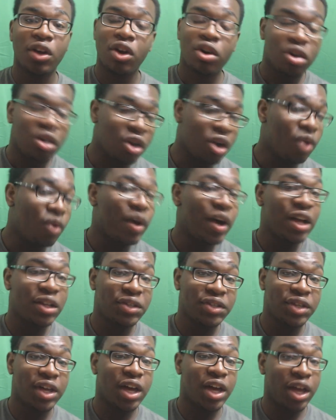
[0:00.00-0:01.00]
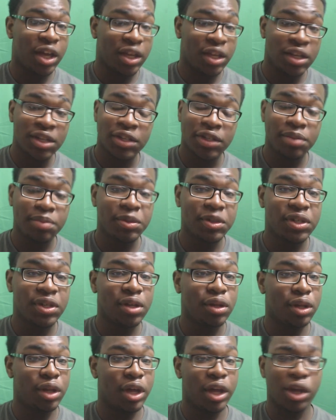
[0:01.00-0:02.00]
Go outside. Get some
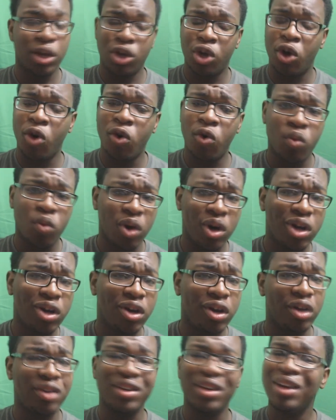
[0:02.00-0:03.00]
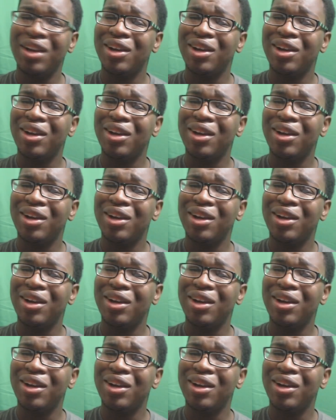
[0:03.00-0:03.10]
sunlight. Go run.